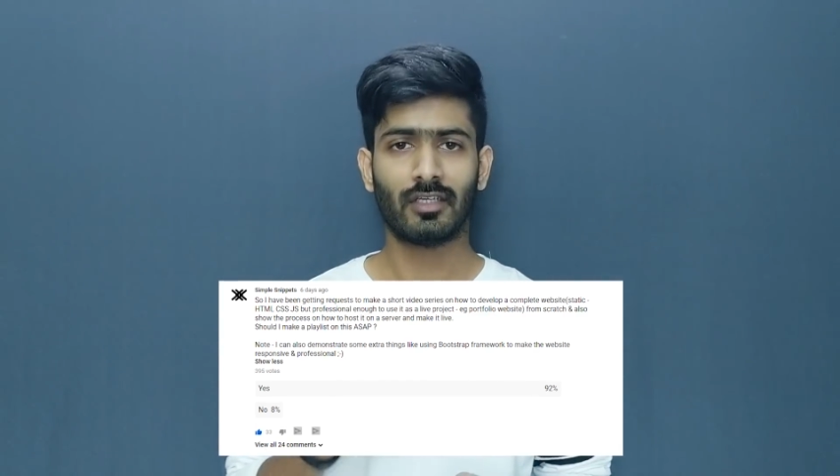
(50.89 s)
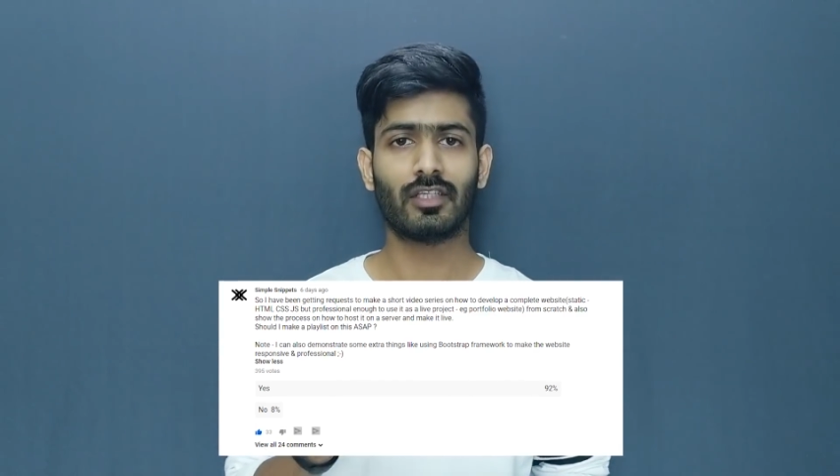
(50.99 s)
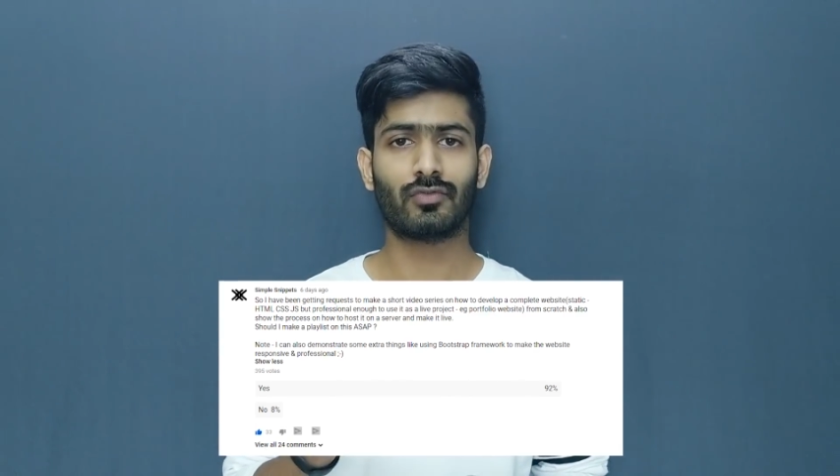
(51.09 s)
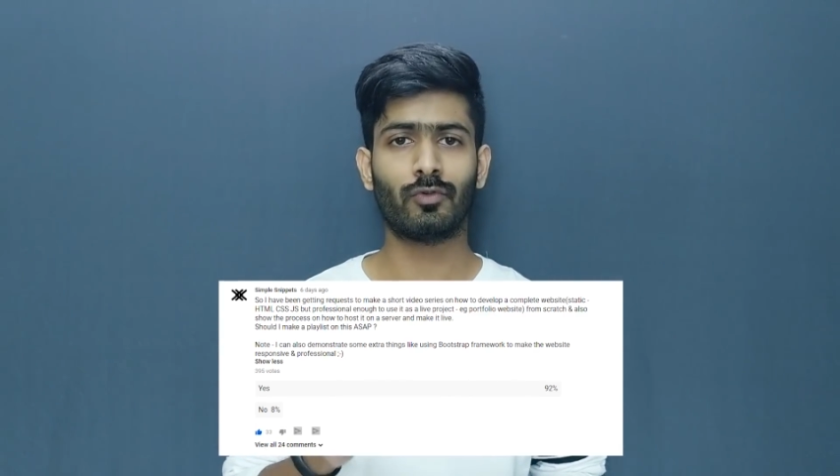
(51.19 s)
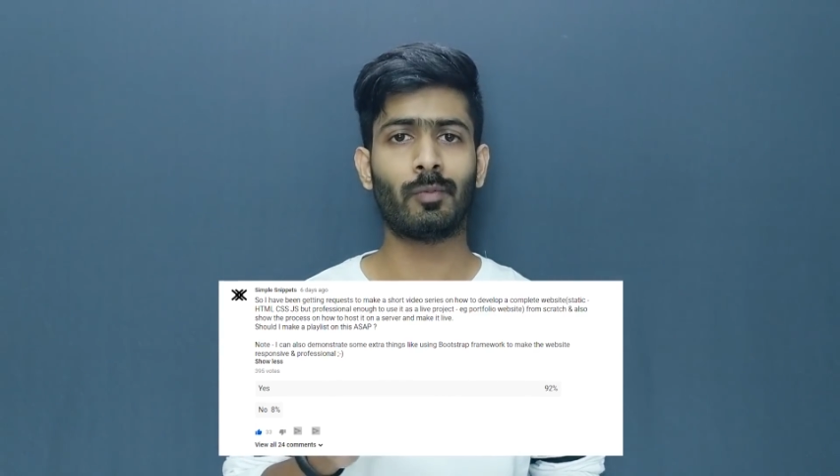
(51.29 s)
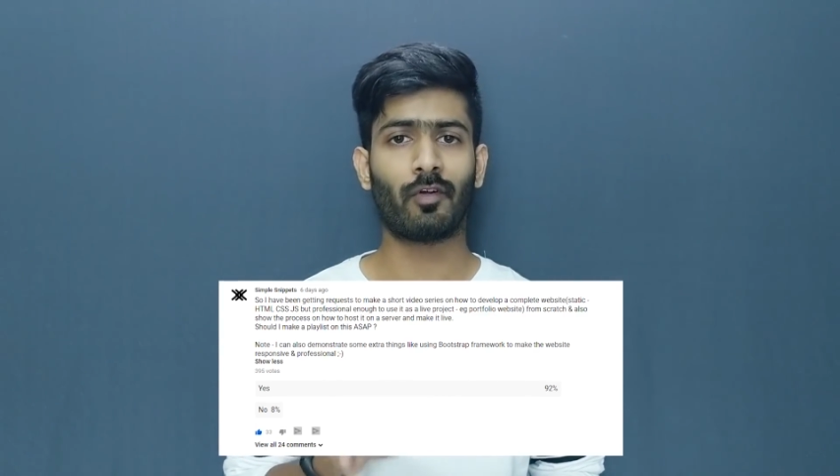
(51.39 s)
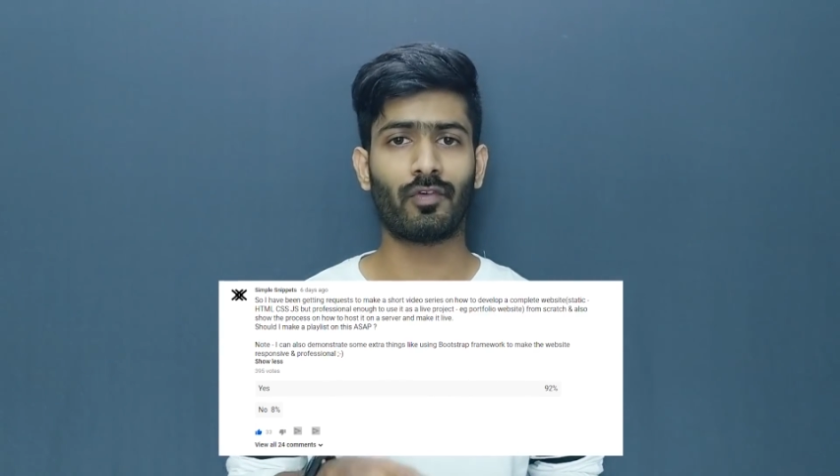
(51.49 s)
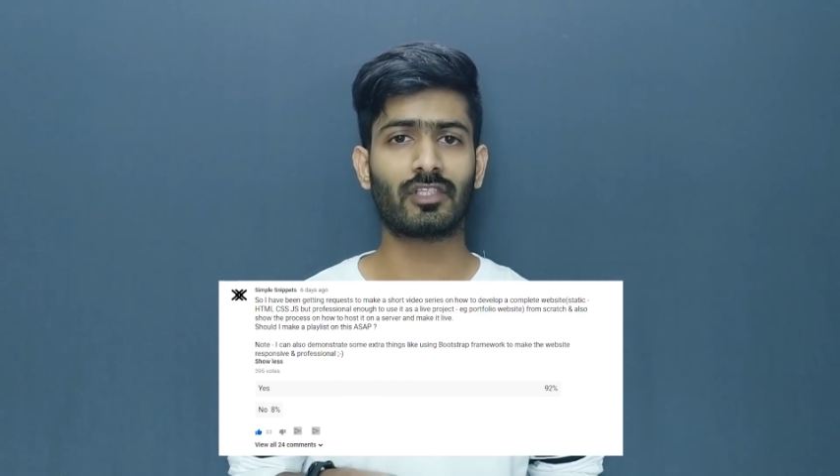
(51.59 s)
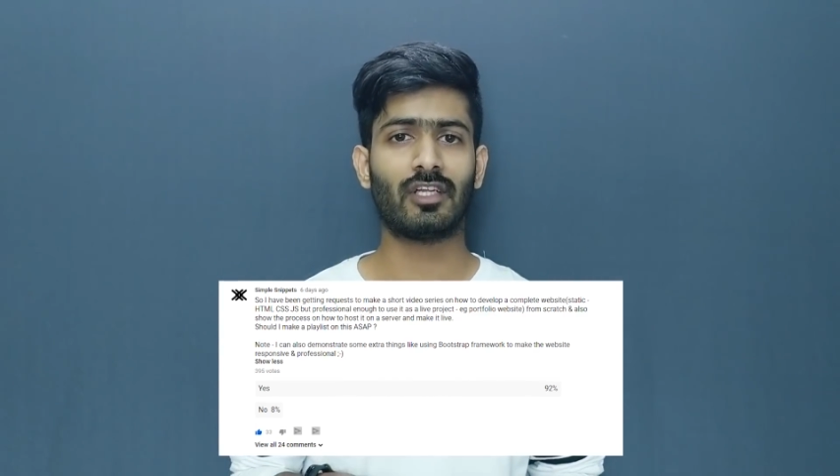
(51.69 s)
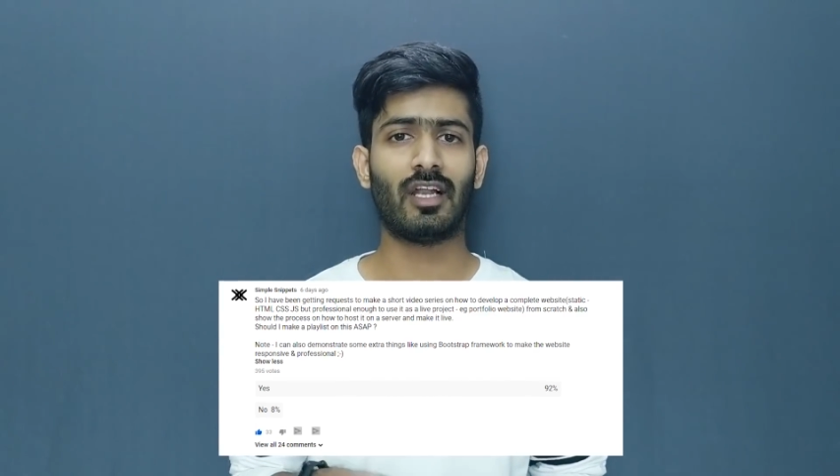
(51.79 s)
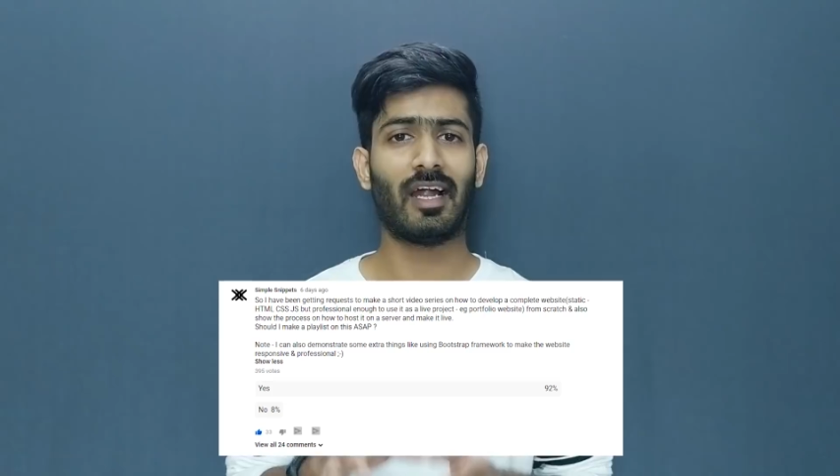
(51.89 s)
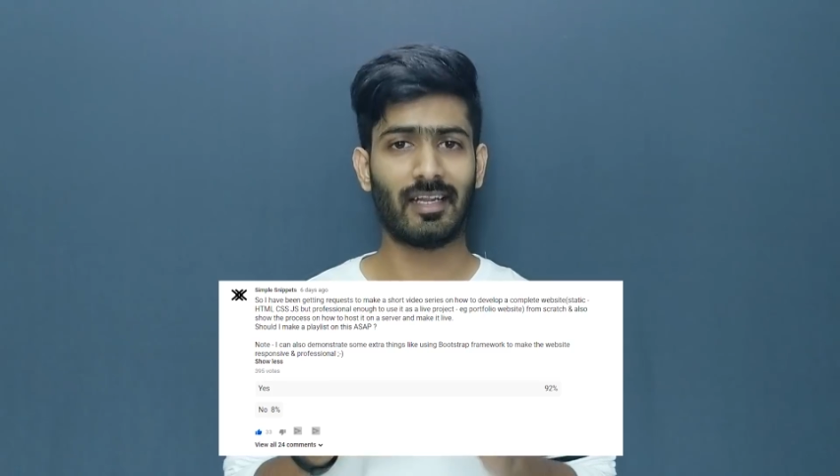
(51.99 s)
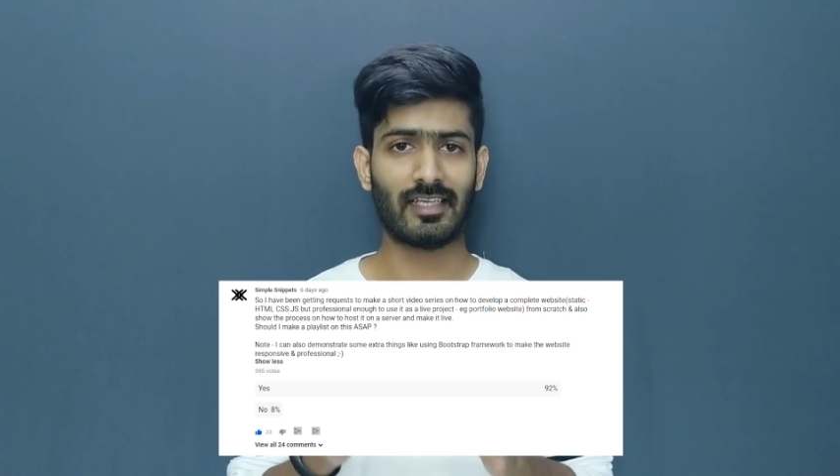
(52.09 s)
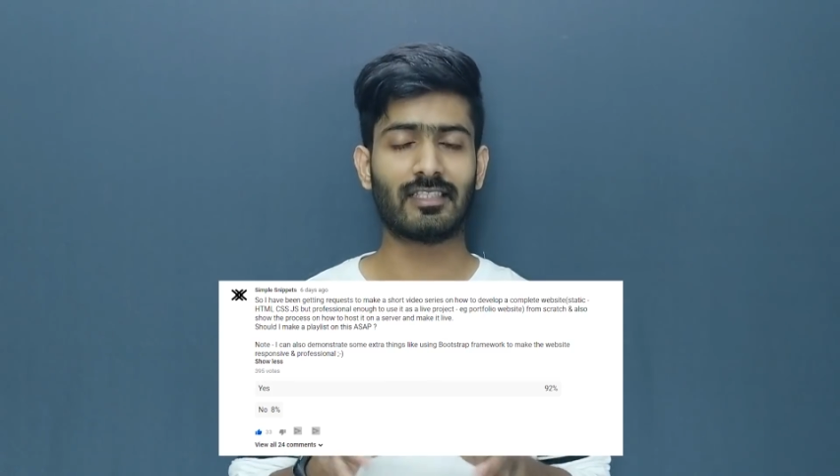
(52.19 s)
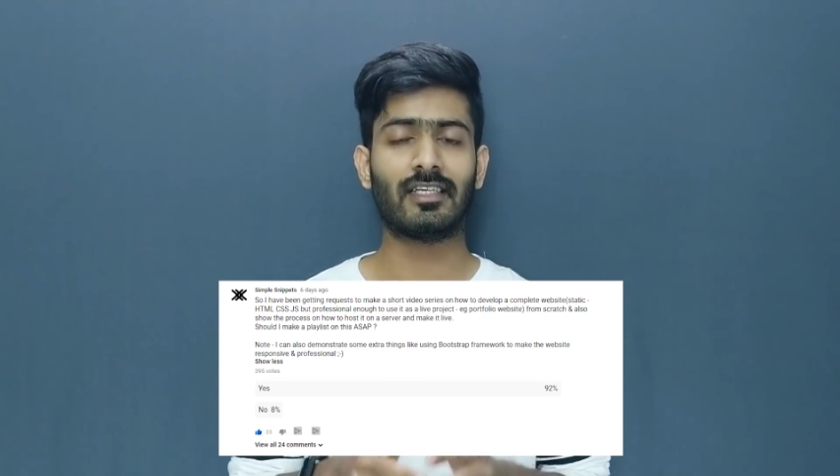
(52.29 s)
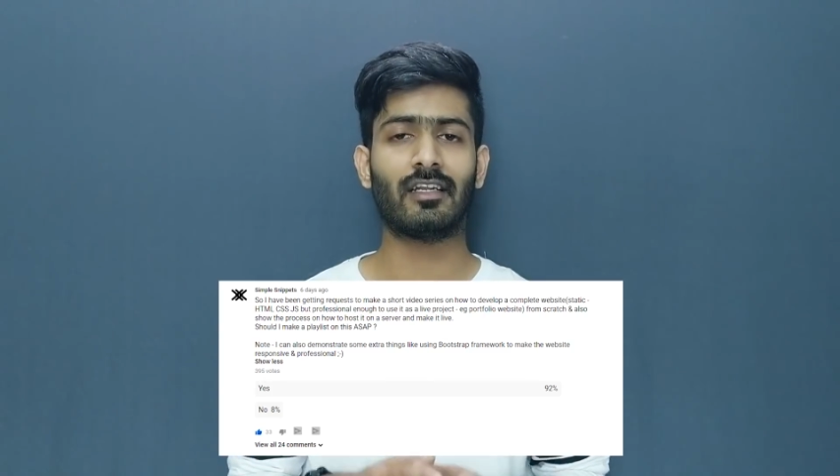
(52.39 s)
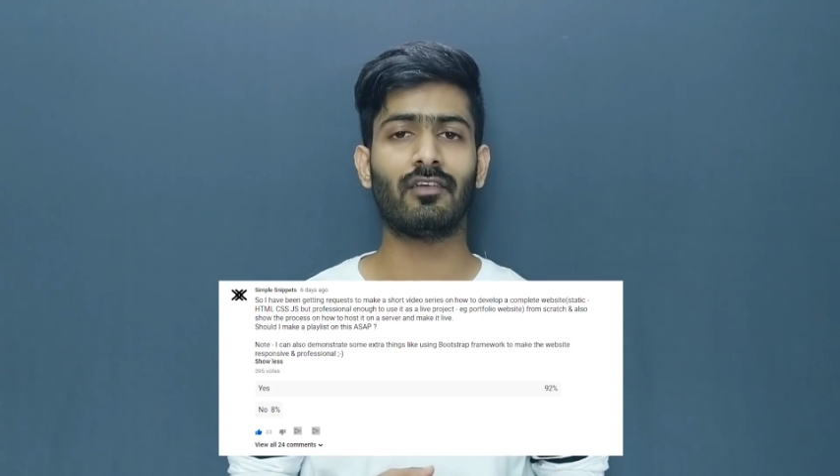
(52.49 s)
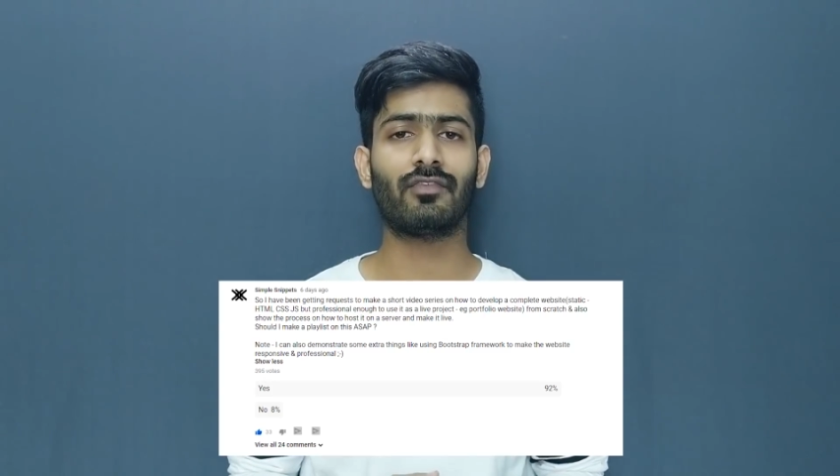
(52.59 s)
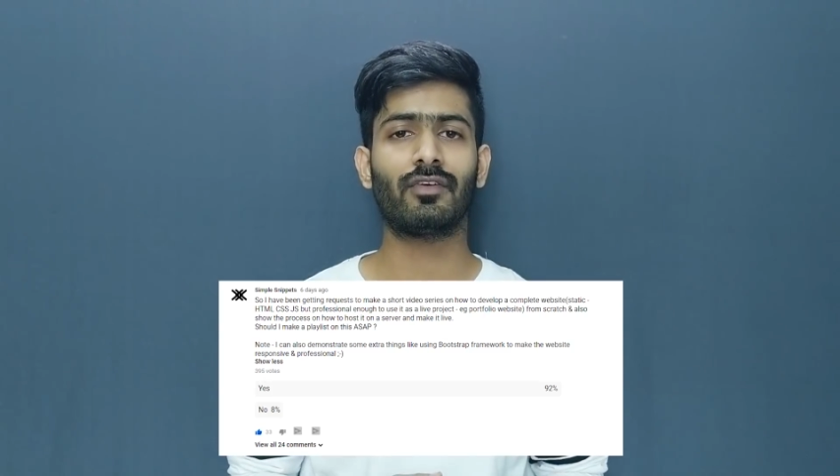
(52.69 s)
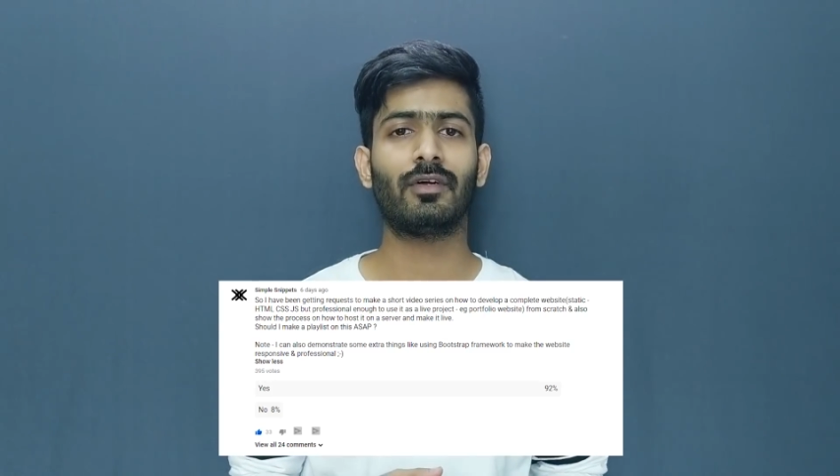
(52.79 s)
This would be professional and decent
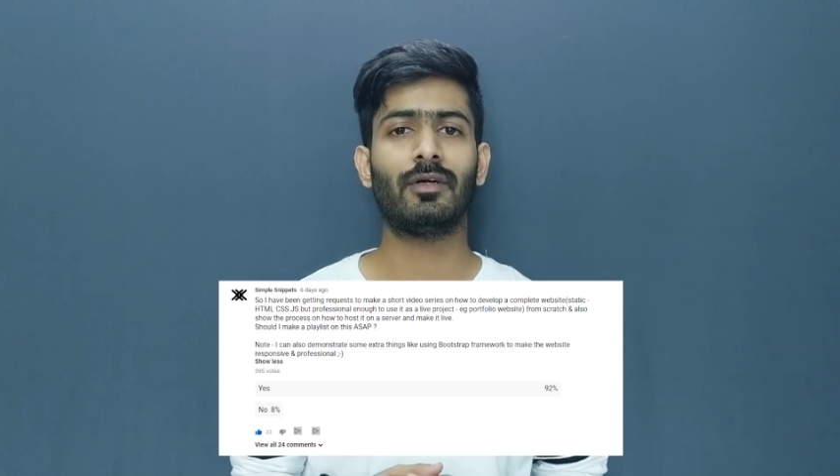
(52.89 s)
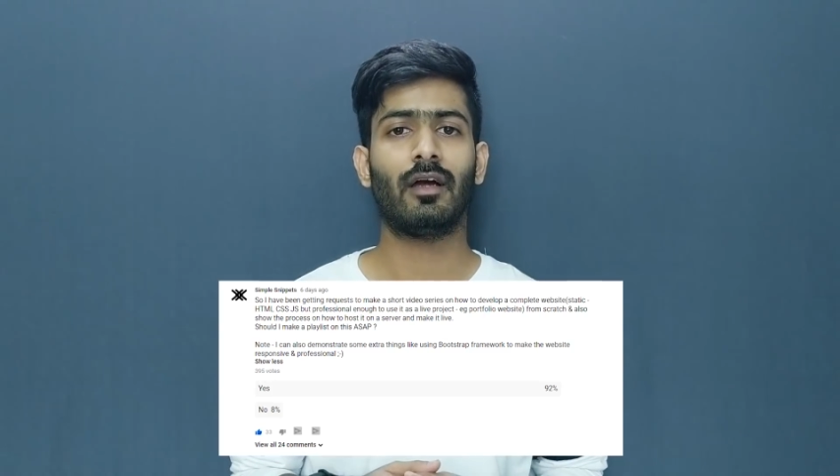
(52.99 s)
enough.